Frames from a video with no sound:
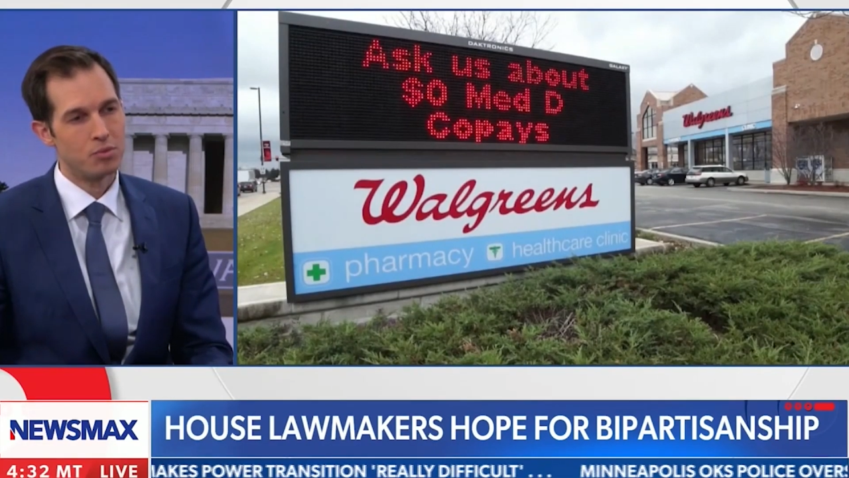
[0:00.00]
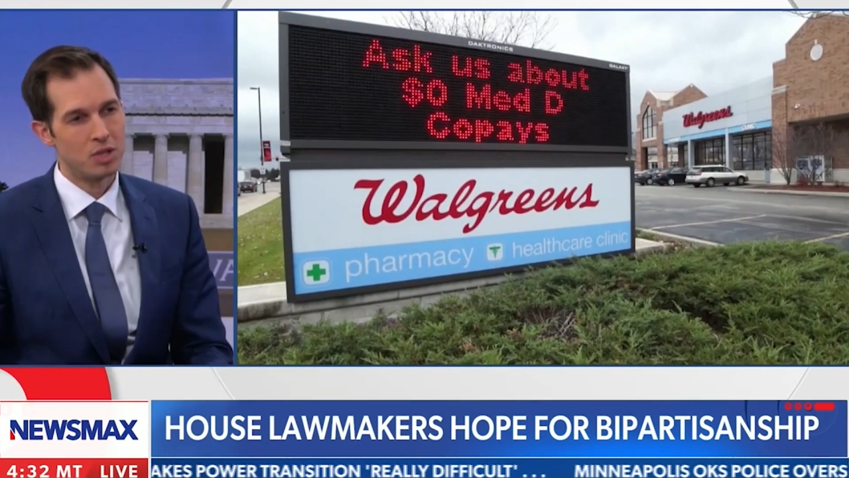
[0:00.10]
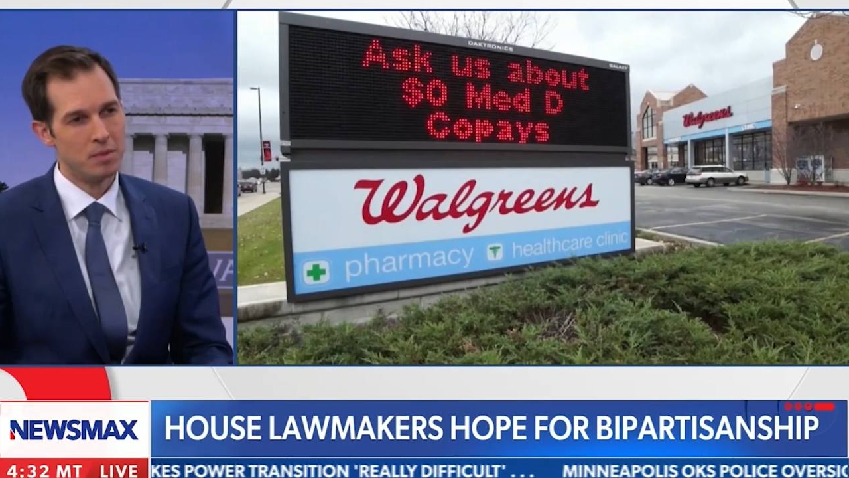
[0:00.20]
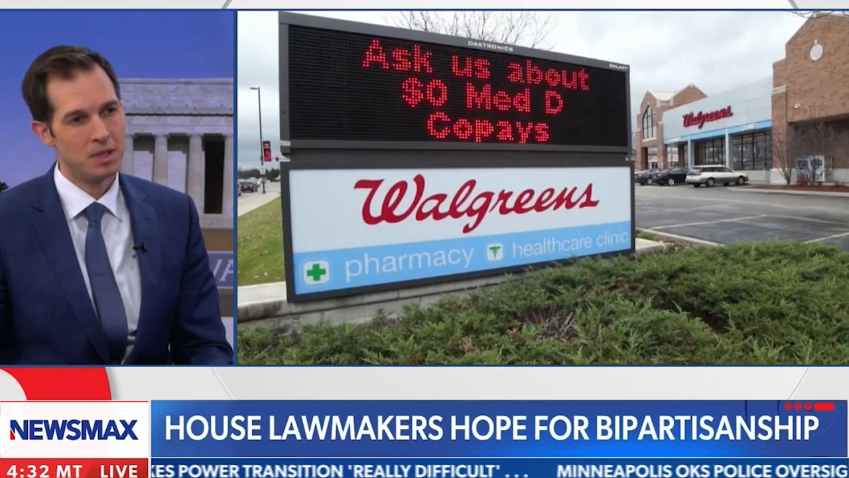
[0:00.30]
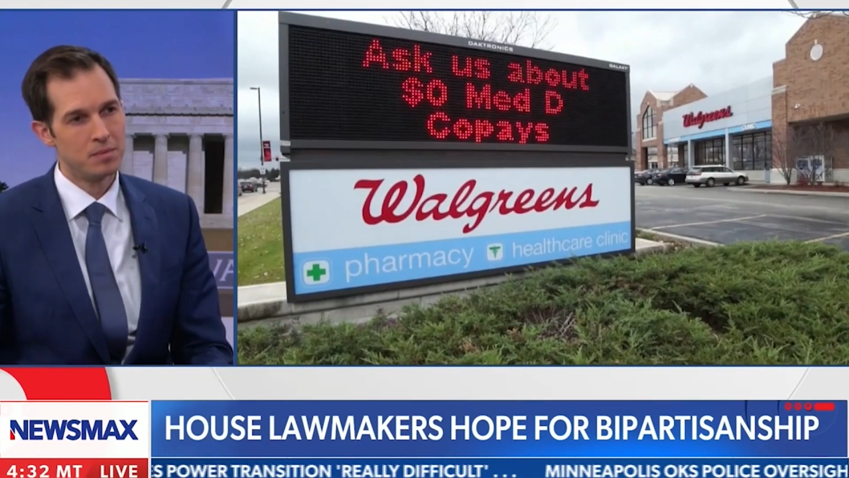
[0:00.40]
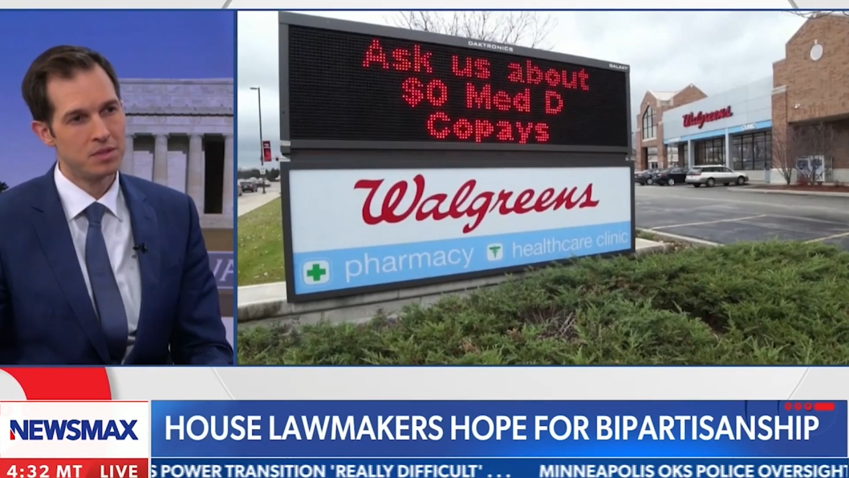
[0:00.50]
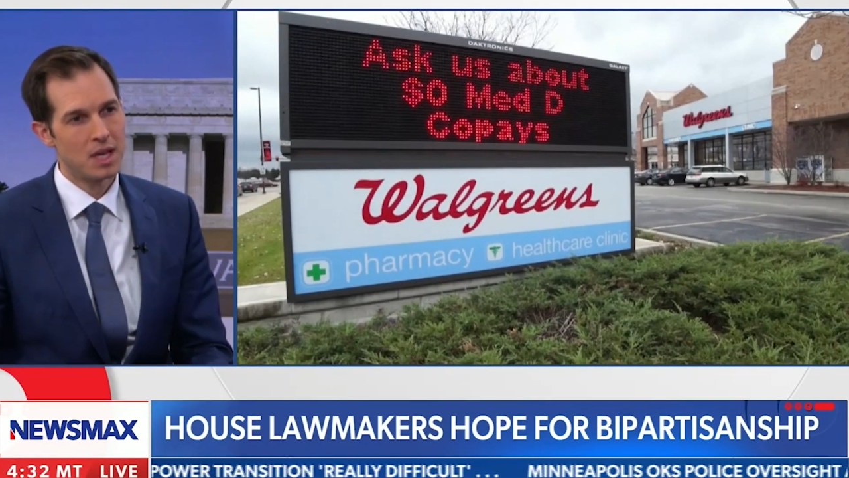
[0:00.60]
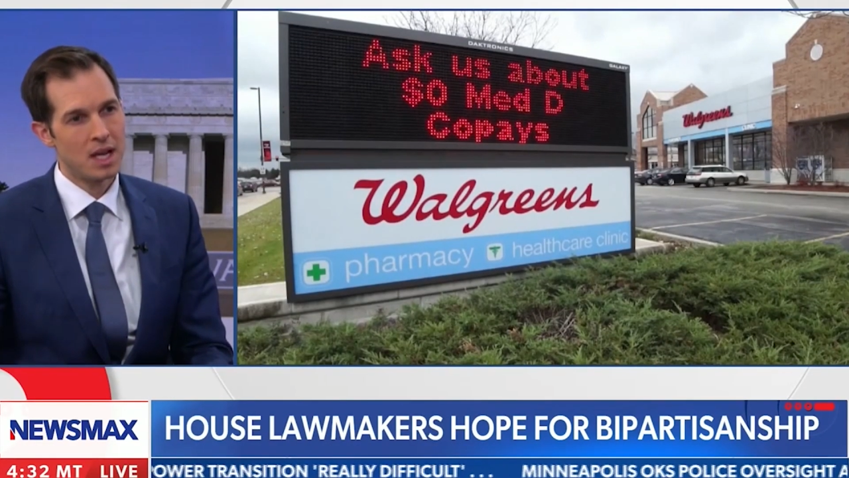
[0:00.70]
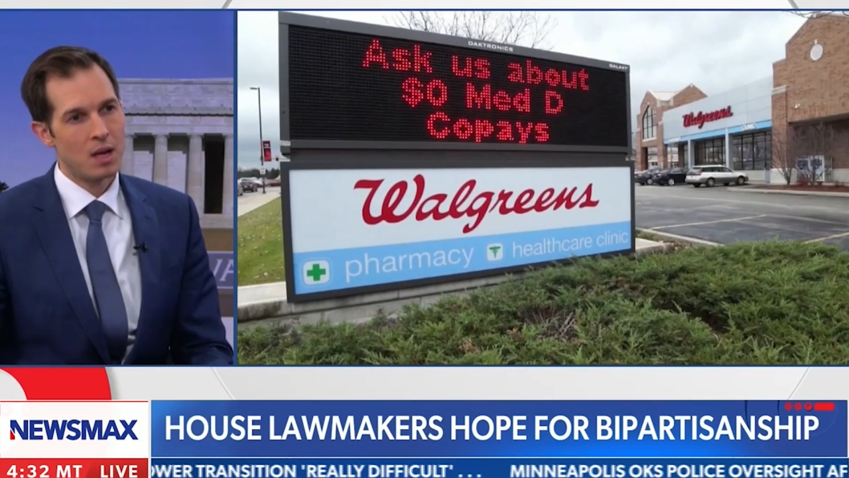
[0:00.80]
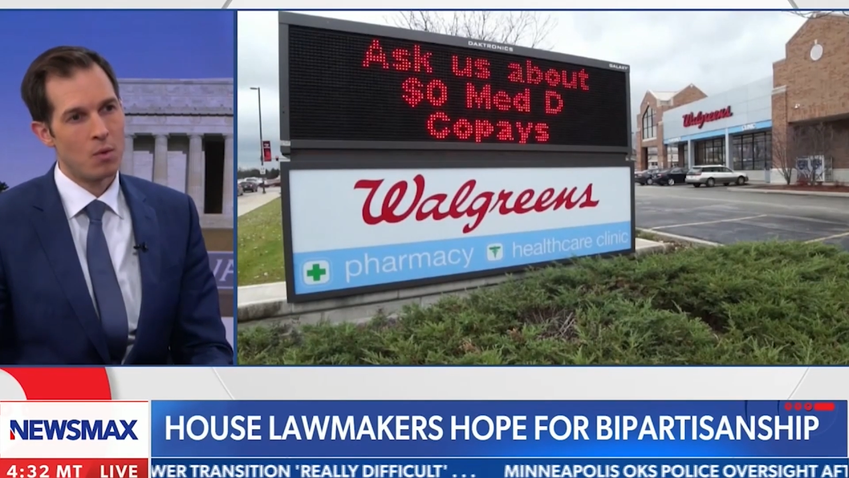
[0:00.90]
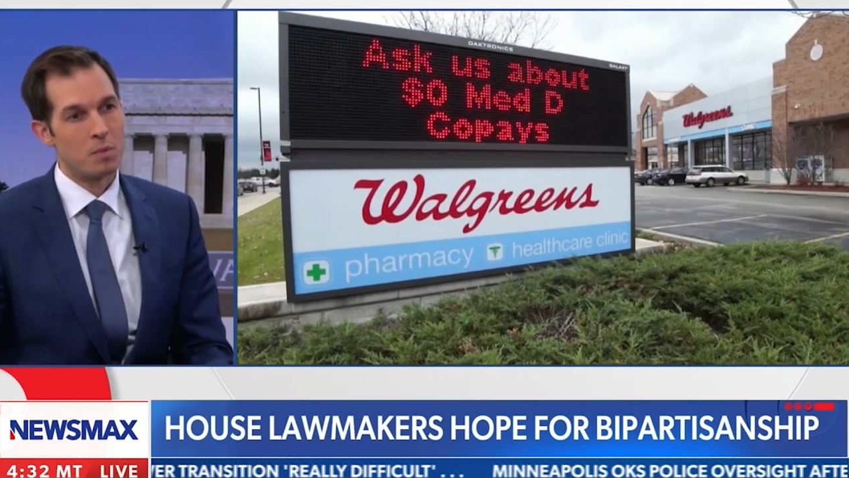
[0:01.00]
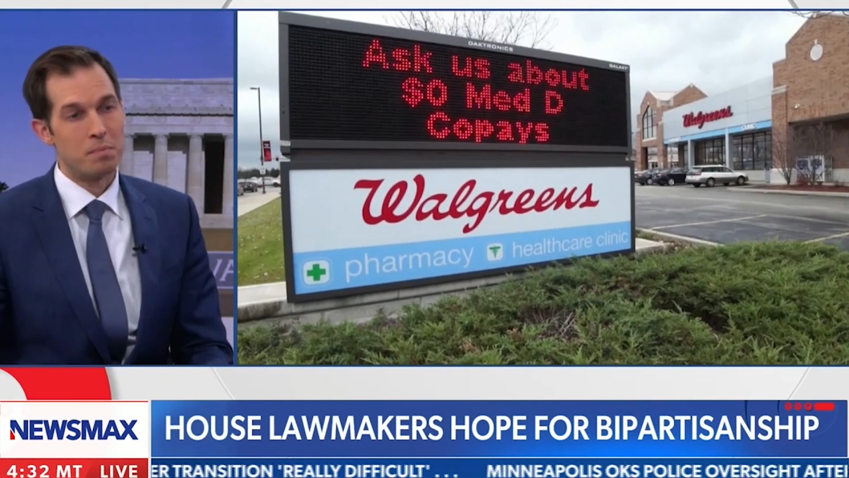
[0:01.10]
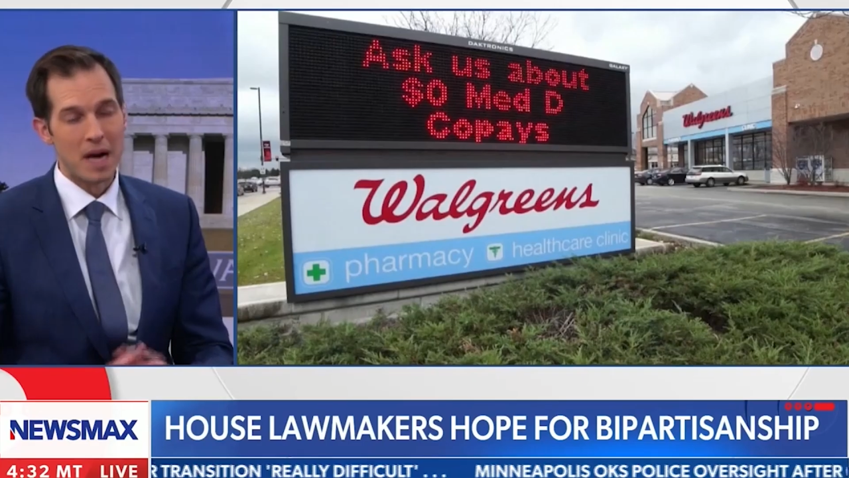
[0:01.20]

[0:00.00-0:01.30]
premiums with